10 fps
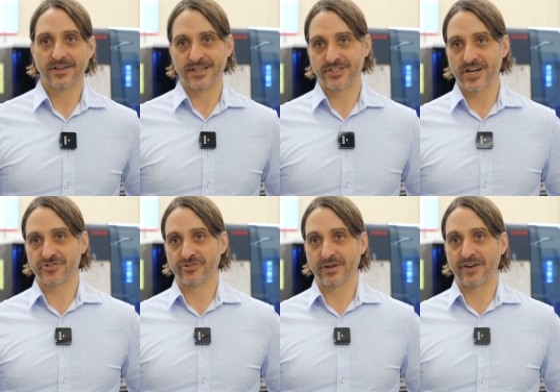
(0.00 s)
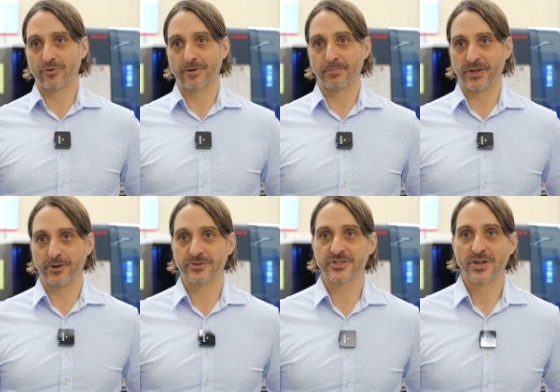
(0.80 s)
industrial level
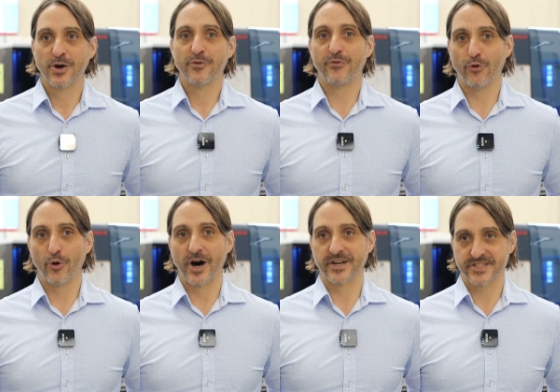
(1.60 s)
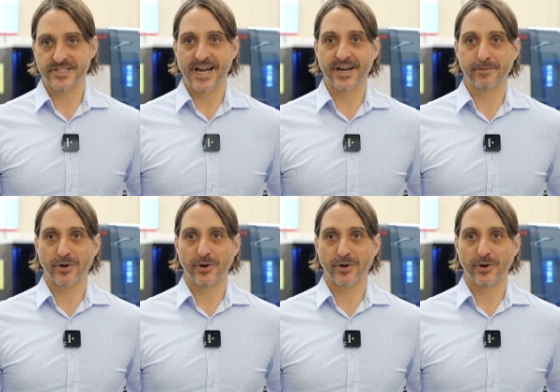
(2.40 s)
compute for understanding